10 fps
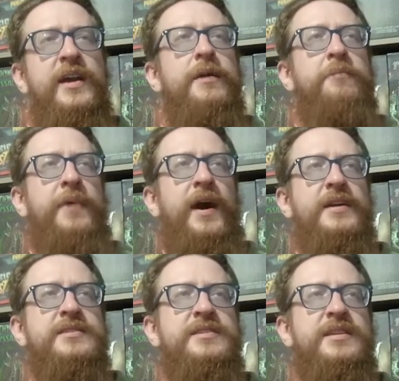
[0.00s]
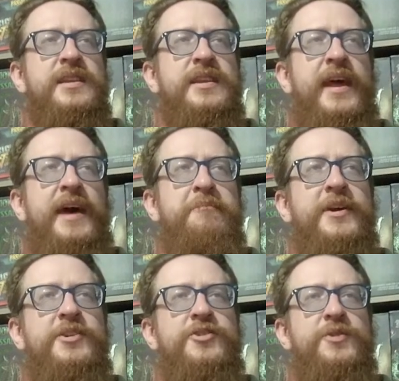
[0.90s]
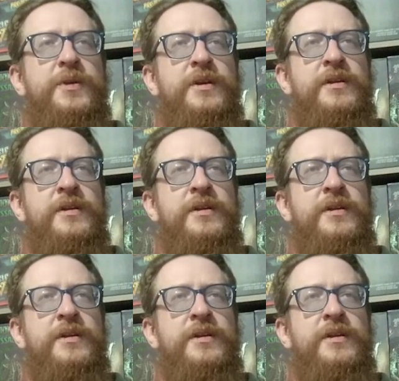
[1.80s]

box that much shorter.